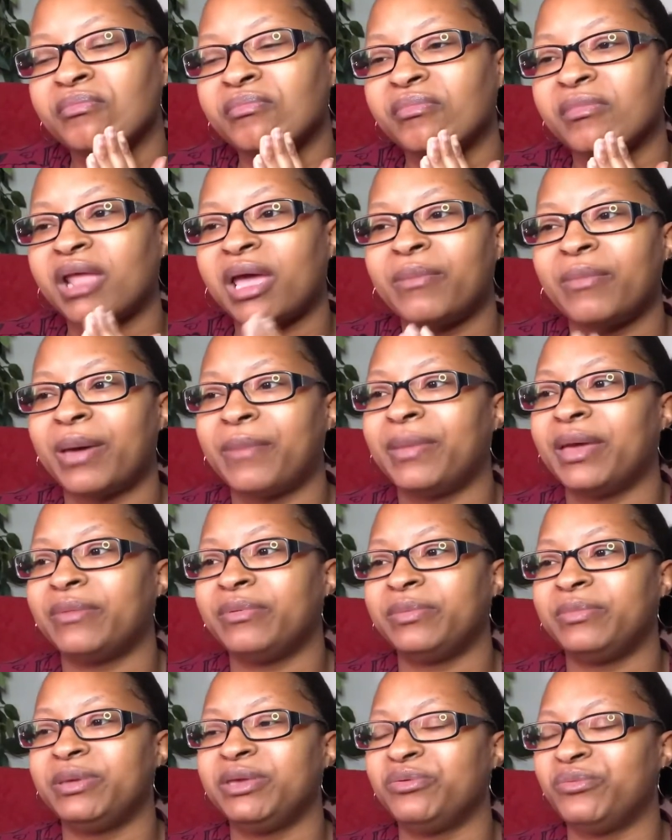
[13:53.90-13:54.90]
my baby
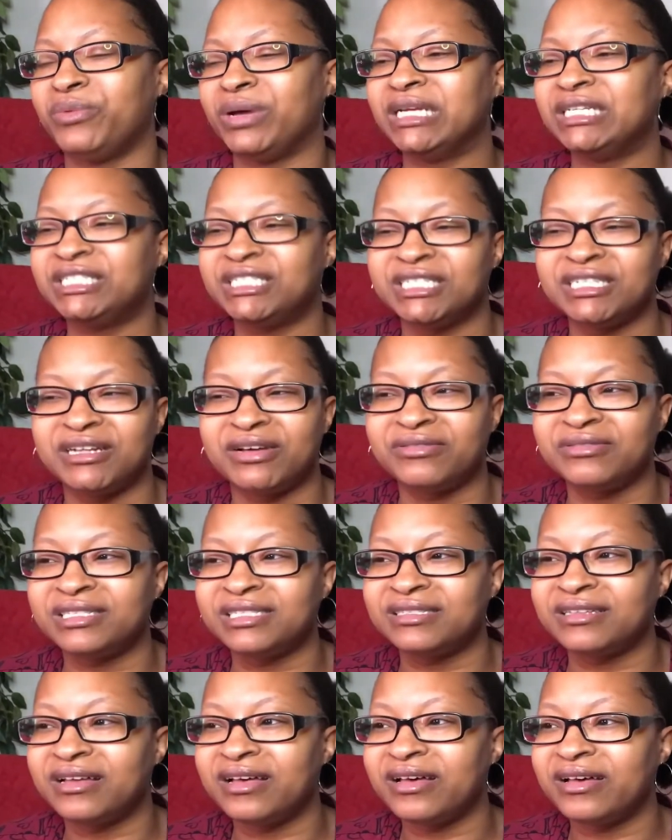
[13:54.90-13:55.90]
be wishing on
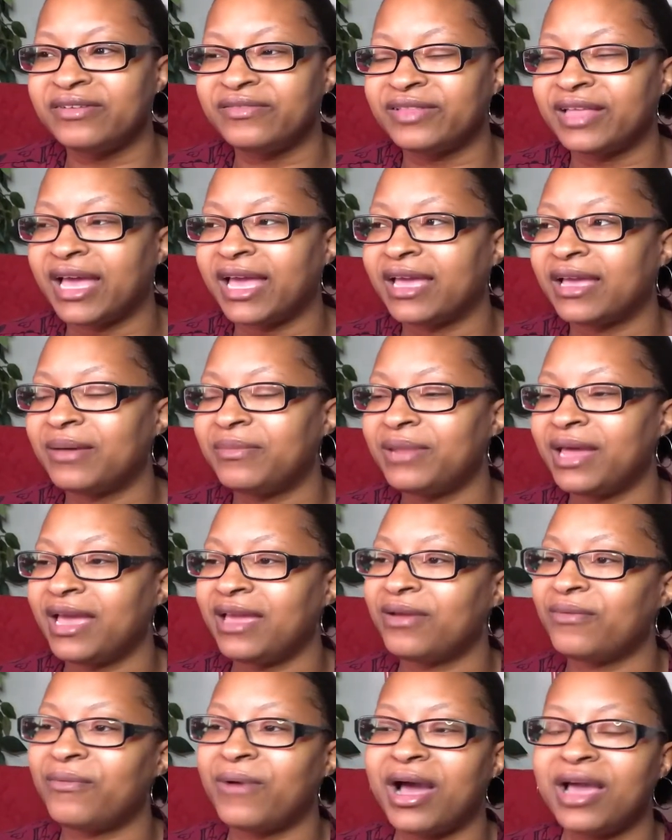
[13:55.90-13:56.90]
stuff. Like, I'm like,
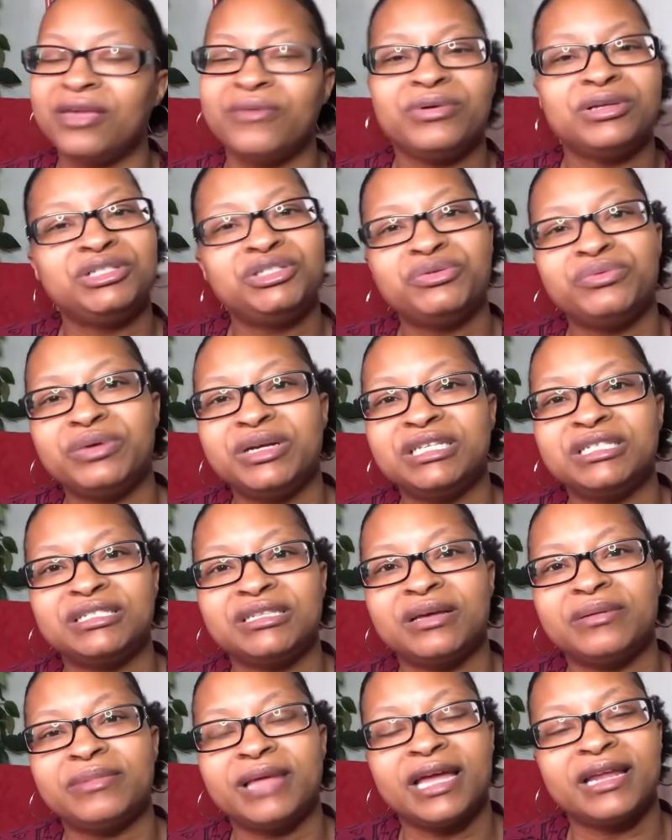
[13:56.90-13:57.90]
why would you wish
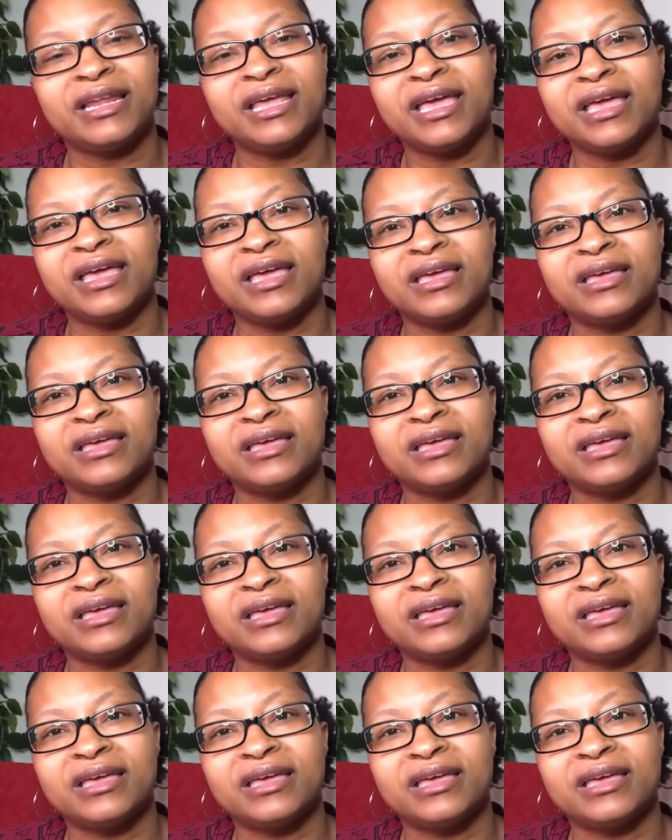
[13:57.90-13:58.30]
something like that?